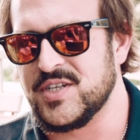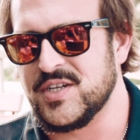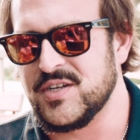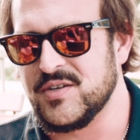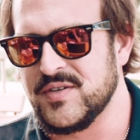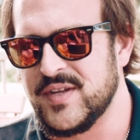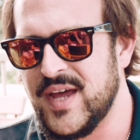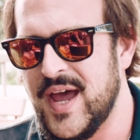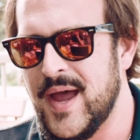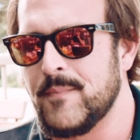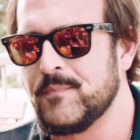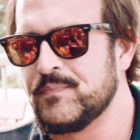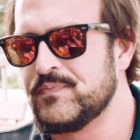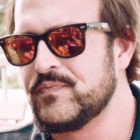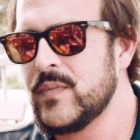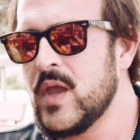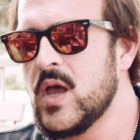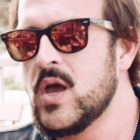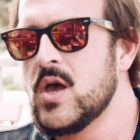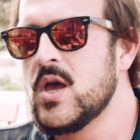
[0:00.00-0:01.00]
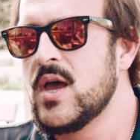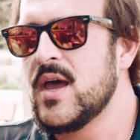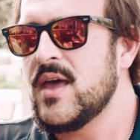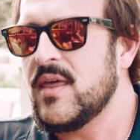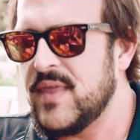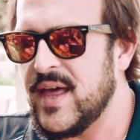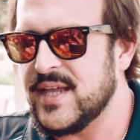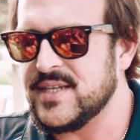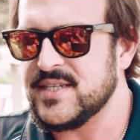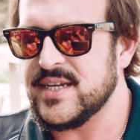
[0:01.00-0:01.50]
single day.
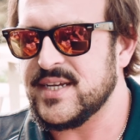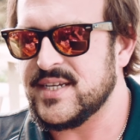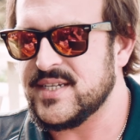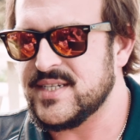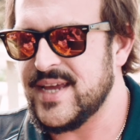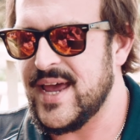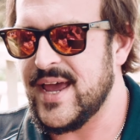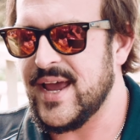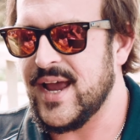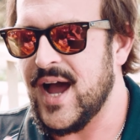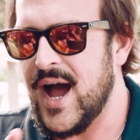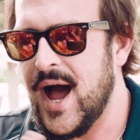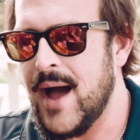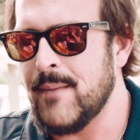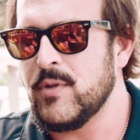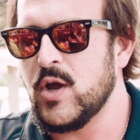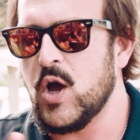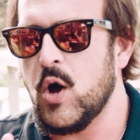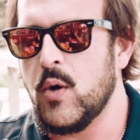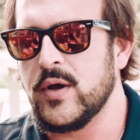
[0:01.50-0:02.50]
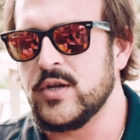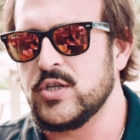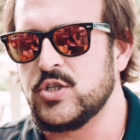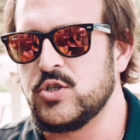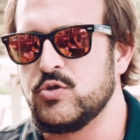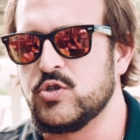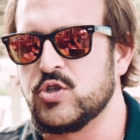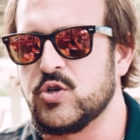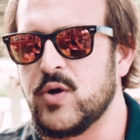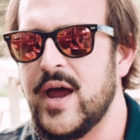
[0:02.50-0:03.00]
That's like saying, I'm going
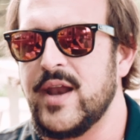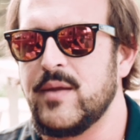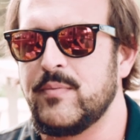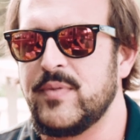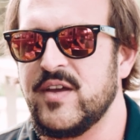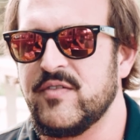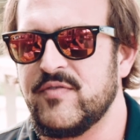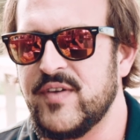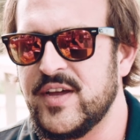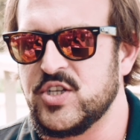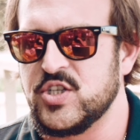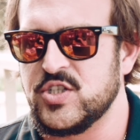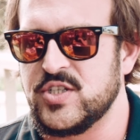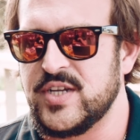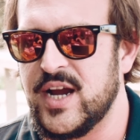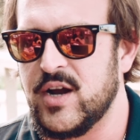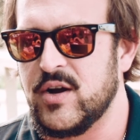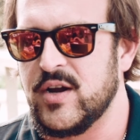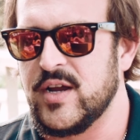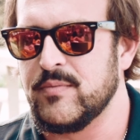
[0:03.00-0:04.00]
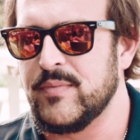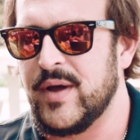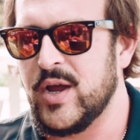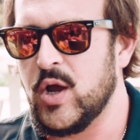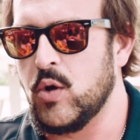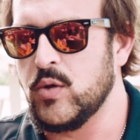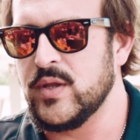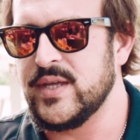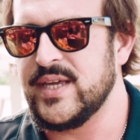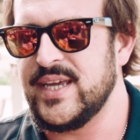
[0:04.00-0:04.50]
to try to be a vegetarian by
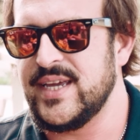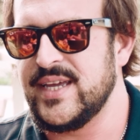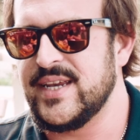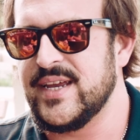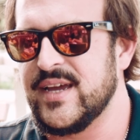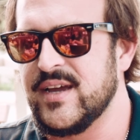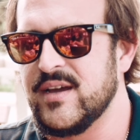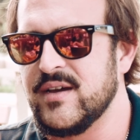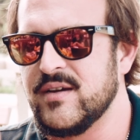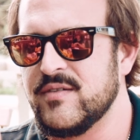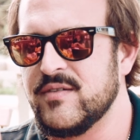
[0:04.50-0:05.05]
only eating